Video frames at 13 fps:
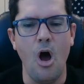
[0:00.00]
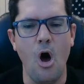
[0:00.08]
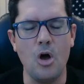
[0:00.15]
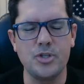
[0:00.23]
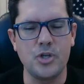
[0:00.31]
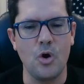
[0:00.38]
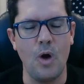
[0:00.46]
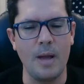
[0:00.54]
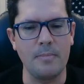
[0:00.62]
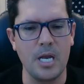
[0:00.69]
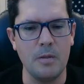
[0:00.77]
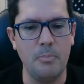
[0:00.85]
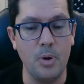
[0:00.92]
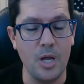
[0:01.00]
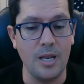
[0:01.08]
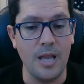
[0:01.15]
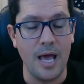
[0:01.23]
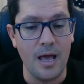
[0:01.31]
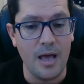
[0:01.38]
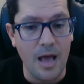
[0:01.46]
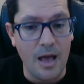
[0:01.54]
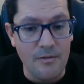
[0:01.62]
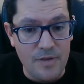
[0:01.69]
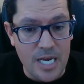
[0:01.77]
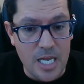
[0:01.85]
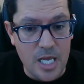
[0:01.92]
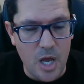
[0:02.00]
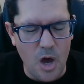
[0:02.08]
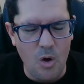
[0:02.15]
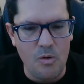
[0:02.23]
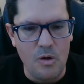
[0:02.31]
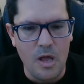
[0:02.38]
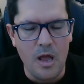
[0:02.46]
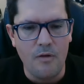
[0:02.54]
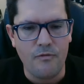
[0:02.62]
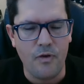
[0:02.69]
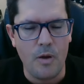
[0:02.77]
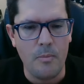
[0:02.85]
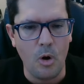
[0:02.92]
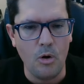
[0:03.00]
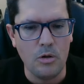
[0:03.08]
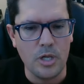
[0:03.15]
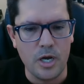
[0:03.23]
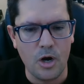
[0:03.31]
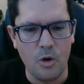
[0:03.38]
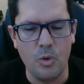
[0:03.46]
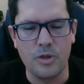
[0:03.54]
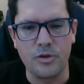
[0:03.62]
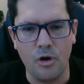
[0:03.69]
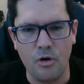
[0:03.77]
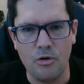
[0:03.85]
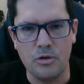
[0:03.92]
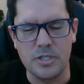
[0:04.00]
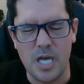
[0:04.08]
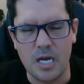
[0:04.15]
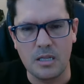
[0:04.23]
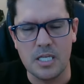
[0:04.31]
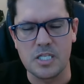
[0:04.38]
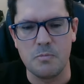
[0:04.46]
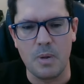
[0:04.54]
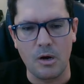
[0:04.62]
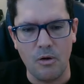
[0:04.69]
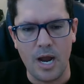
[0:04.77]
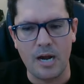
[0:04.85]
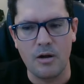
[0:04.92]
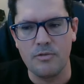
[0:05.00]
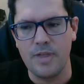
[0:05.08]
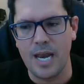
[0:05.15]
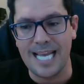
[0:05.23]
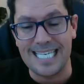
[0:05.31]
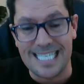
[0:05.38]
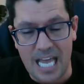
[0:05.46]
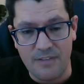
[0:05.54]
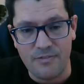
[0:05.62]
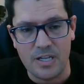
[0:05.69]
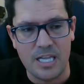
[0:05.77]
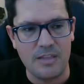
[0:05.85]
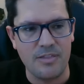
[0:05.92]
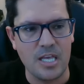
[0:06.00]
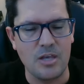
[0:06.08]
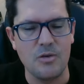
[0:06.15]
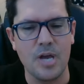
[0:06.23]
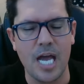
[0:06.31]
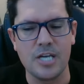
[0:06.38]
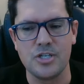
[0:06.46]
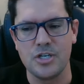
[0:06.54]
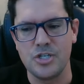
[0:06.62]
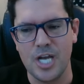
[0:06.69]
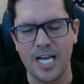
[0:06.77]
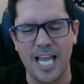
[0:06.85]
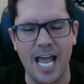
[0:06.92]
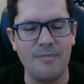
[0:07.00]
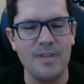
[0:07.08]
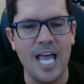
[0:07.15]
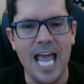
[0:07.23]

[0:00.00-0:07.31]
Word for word: Also, I'm going to put uh, a video from earlier with Colonel Douglas Macgregor that I definitely think you guys should check out.